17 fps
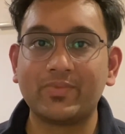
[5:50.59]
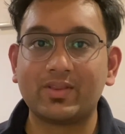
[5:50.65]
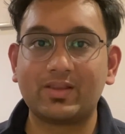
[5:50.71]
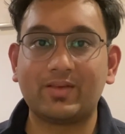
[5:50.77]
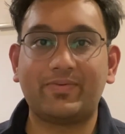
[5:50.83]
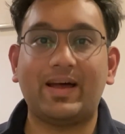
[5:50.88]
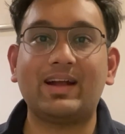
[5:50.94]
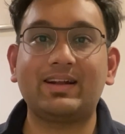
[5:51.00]

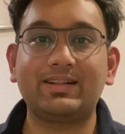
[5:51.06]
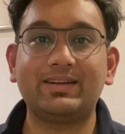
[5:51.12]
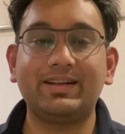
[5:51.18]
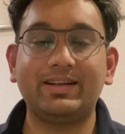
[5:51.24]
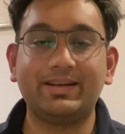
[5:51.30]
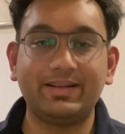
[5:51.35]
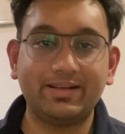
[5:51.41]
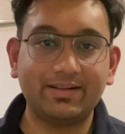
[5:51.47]
The fact that
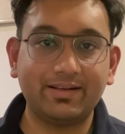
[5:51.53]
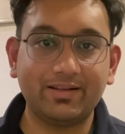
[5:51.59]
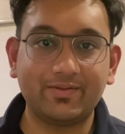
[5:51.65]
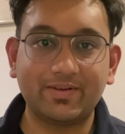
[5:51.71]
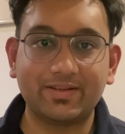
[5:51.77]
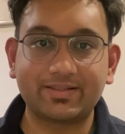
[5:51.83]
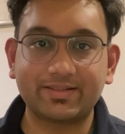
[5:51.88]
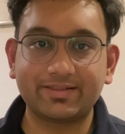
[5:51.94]
Indian
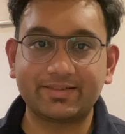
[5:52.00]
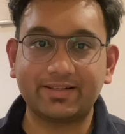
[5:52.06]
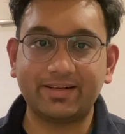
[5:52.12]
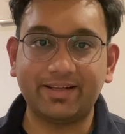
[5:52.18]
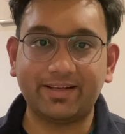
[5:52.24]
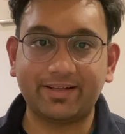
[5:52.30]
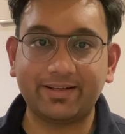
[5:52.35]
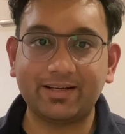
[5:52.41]
investors are
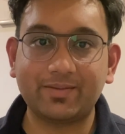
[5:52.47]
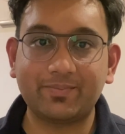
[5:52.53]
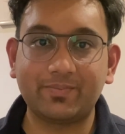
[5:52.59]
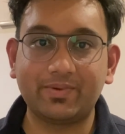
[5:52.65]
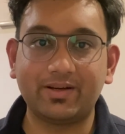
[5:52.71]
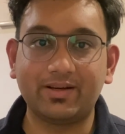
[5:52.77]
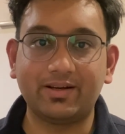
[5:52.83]
taking up